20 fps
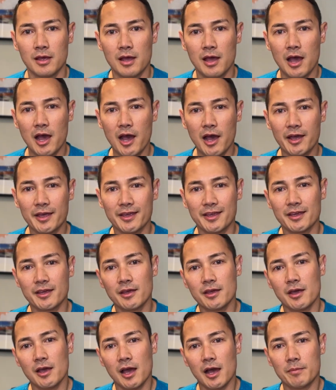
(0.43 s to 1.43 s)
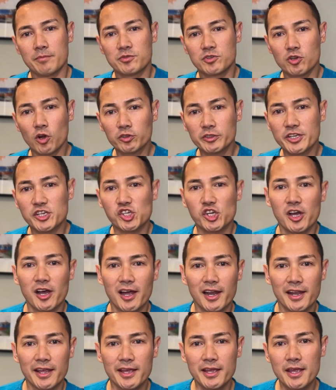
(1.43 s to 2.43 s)
Hi, I'm Dr.
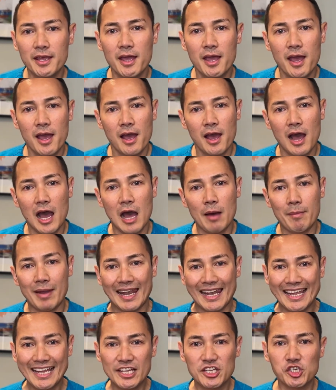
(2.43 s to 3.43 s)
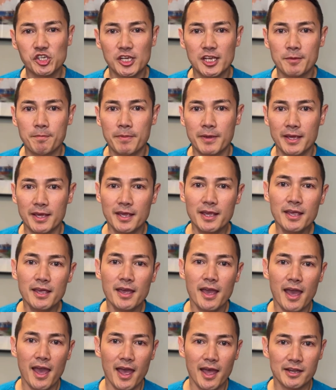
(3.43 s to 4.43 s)
Charlie. I'm a lead GP
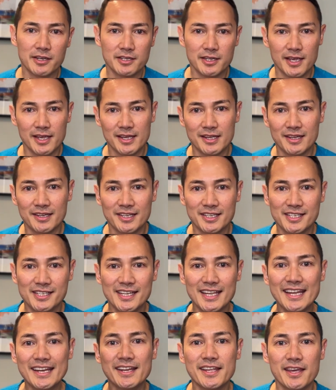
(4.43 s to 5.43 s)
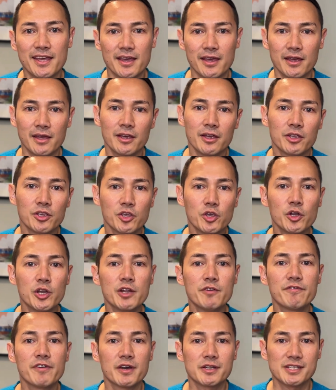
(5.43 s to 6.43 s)
and a senior
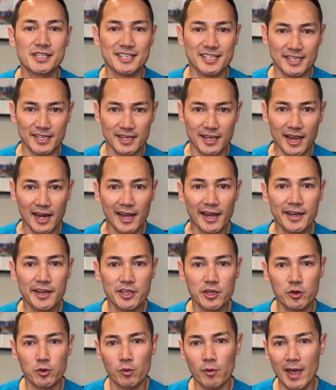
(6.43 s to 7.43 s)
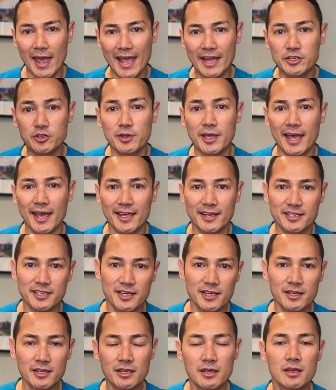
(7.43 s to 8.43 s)
university clinical
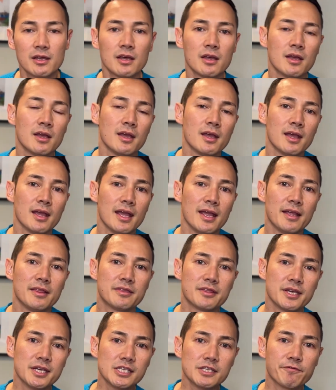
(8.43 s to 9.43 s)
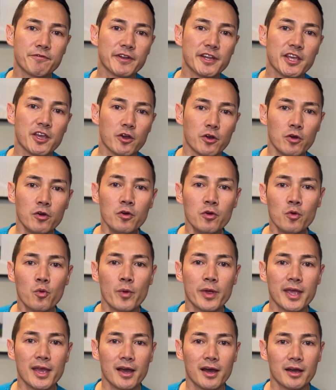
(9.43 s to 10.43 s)
educator. In this video,
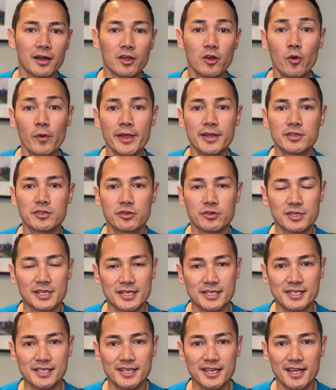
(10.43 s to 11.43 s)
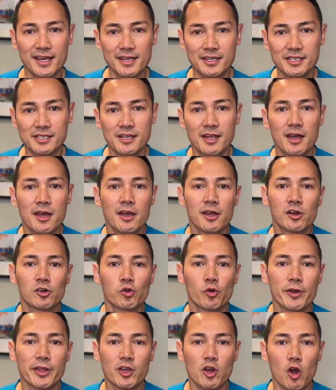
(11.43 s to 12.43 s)
we are going to discuss
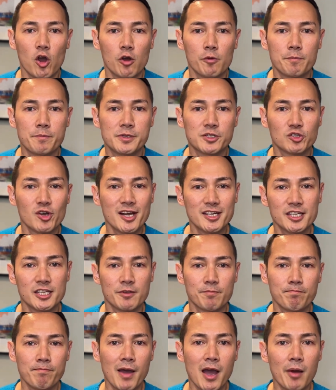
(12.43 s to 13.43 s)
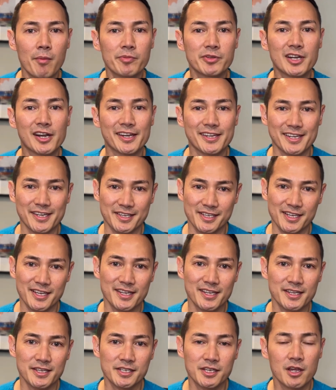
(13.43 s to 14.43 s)
chronic obstructive pulmonary
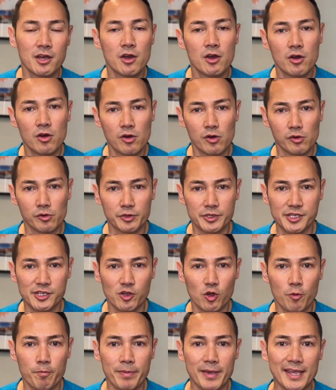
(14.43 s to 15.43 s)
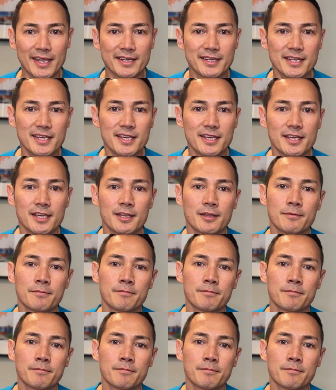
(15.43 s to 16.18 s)
disease or COPD.